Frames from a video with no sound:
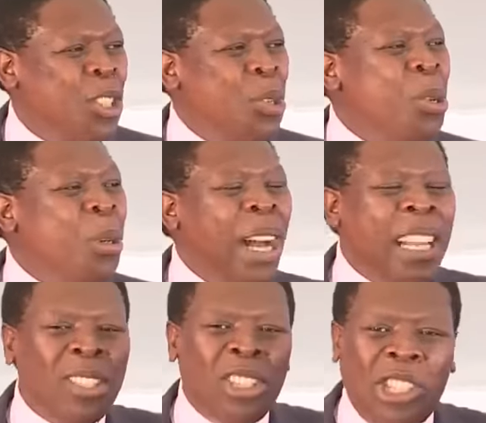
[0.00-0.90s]
to
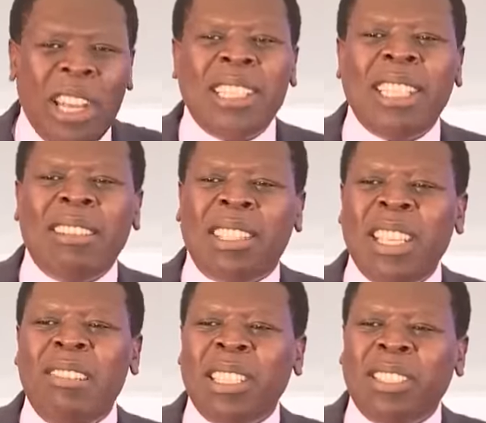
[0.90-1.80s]
associate
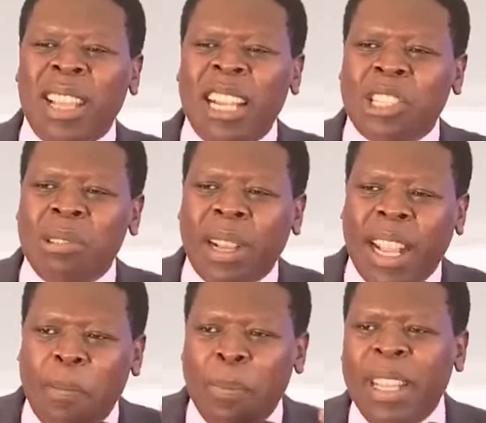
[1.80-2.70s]
ourselves as national
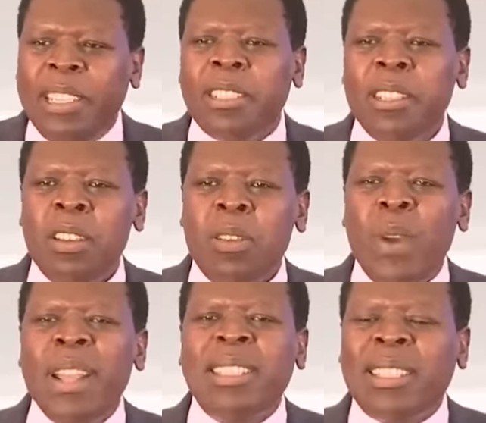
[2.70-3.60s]
government
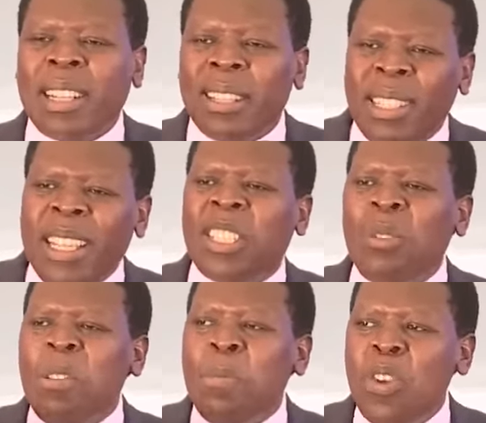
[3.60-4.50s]
with the success
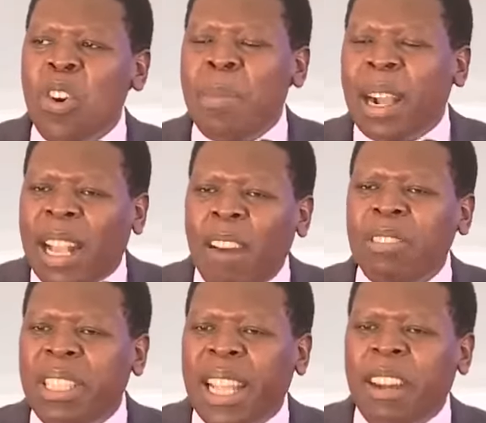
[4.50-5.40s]
of the Bungoma
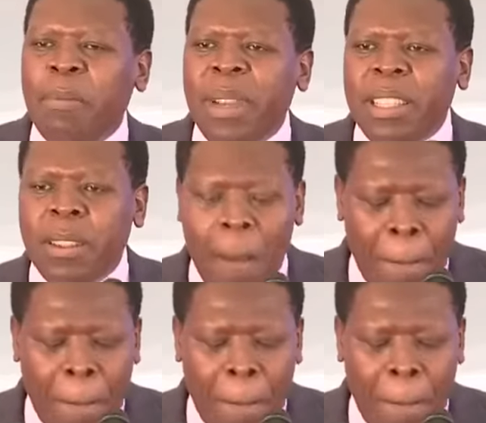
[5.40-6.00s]
County government,